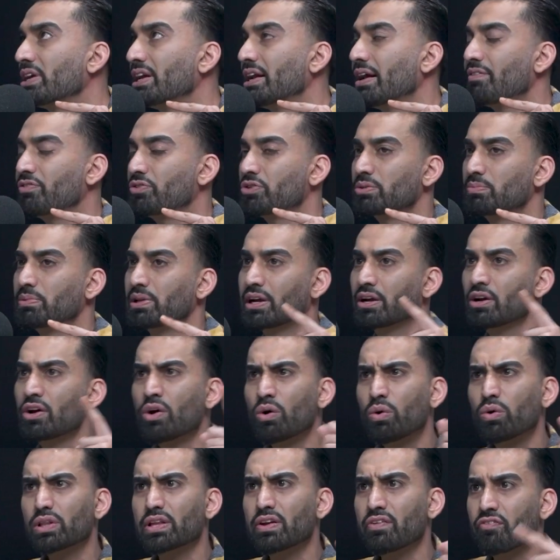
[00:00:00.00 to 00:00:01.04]
after. I'd be like,
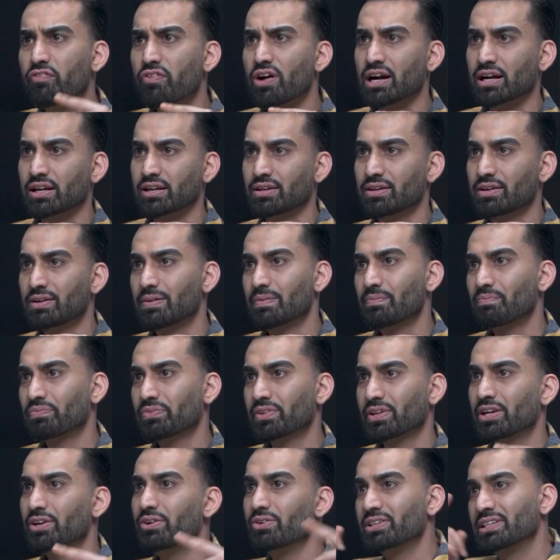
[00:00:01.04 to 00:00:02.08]
holy fuck.
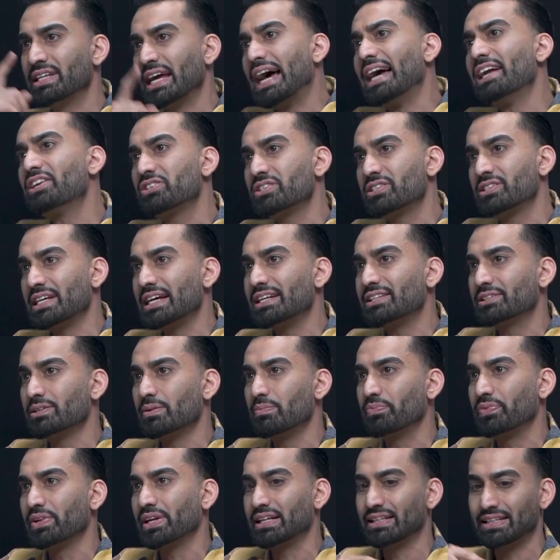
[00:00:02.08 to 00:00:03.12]
Dad just said
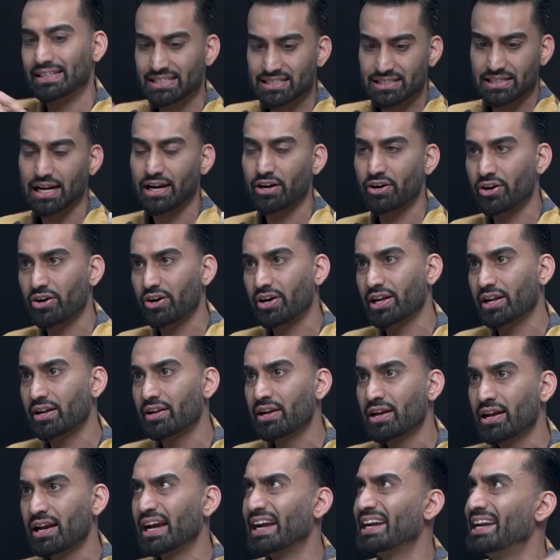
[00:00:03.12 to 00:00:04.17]
something and this guy heard it
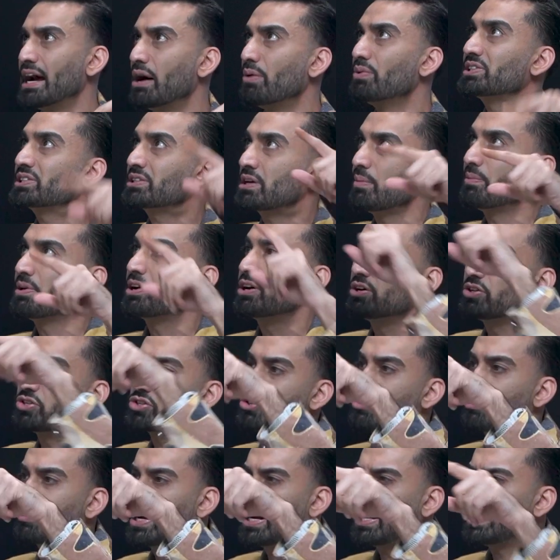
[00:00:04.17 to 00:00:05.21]
and now it's coming on
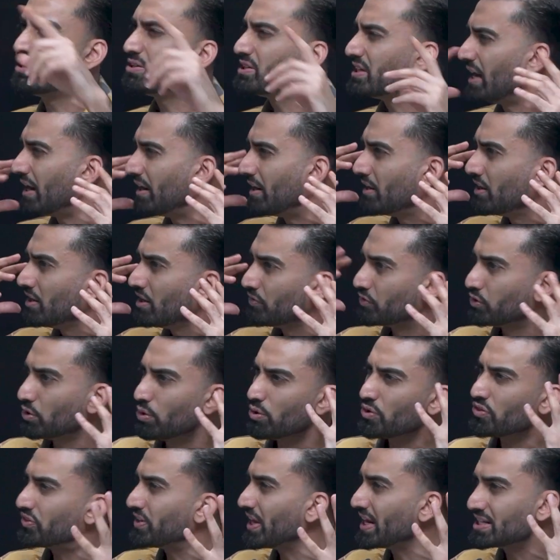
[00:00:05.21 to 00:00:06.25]
screen. The whole
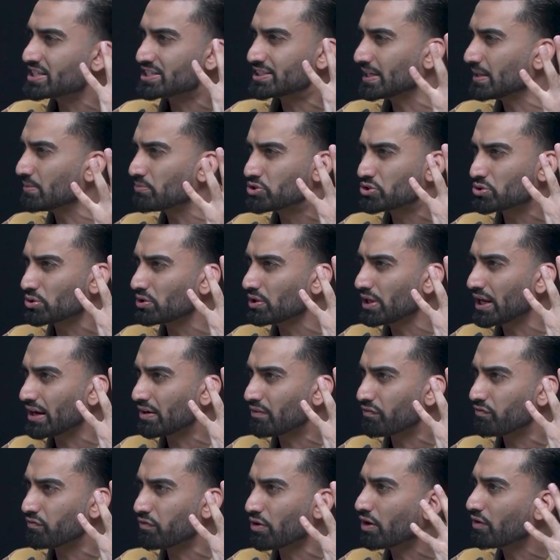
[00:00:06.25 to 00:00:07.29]
thing seems so
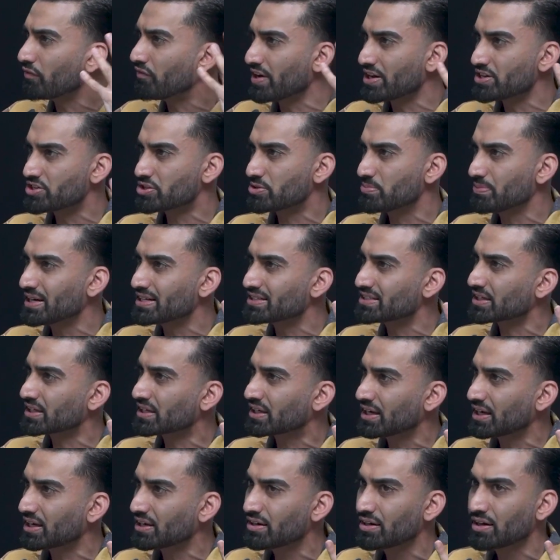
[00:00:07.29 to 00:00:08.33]
far-fetched to me as a
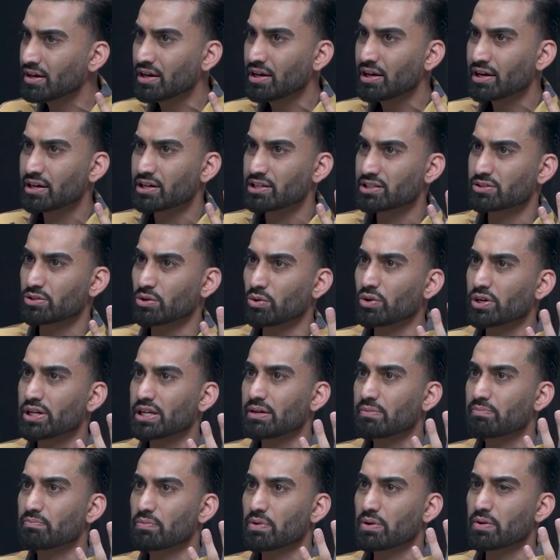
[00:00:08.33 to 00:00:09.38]
kid because the
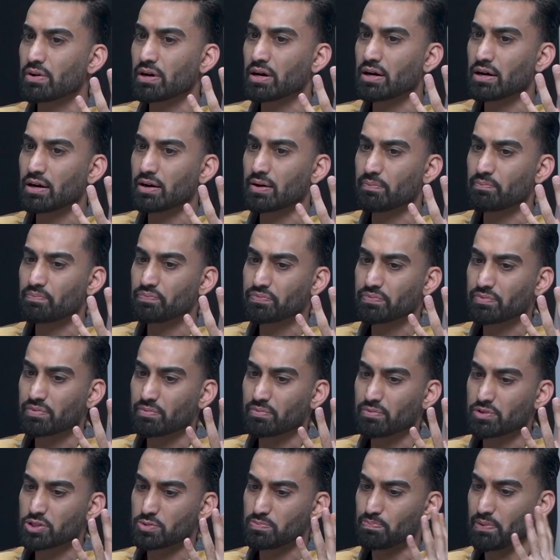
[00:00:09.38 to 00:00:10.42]
only
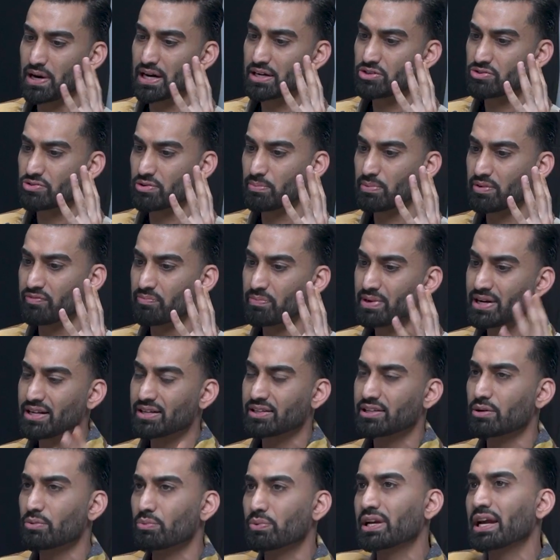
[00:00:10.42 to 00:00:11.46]
spectrum of media
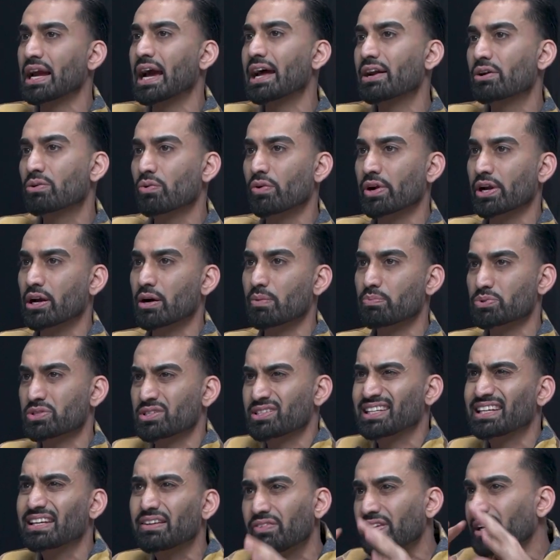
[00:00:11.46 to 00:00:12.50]
that we had growing up was
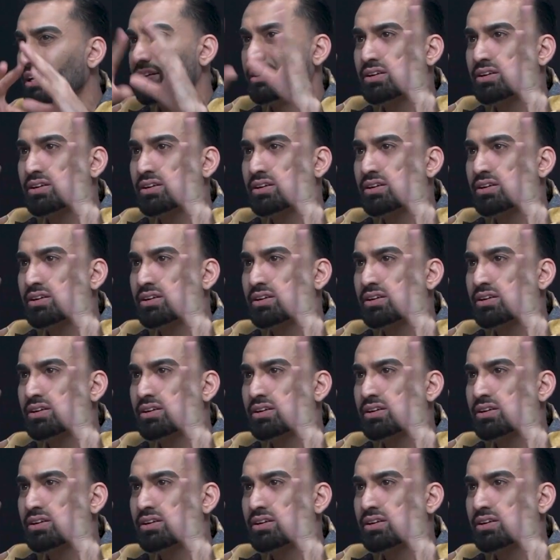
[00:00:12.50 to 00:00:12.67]
TV.